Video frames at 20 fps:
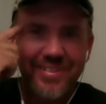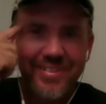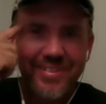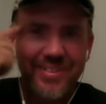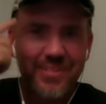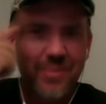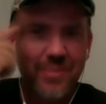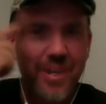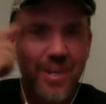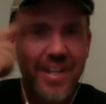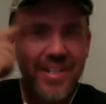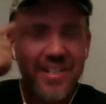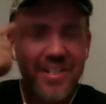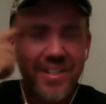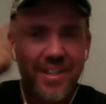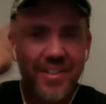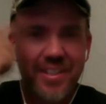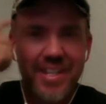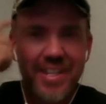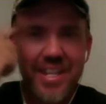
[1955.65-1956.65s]
the
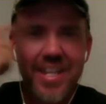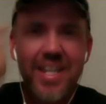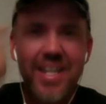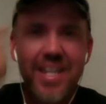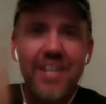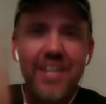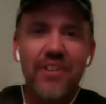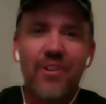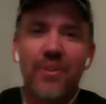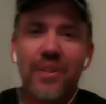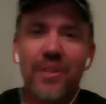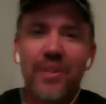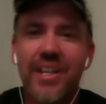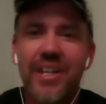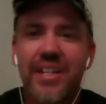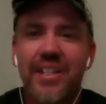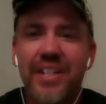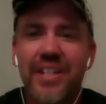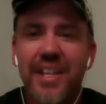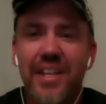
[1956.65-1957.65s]
mindset, the ego
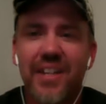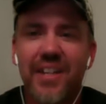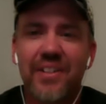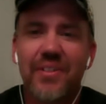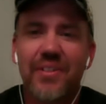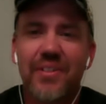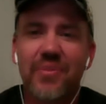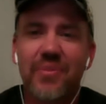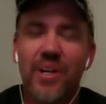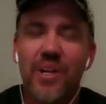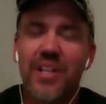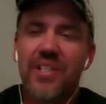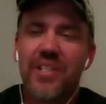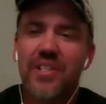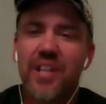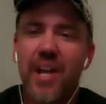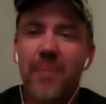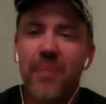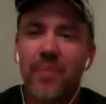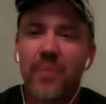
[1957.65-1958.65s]
kicked in when it
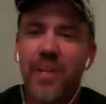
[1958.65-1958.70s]
stopped.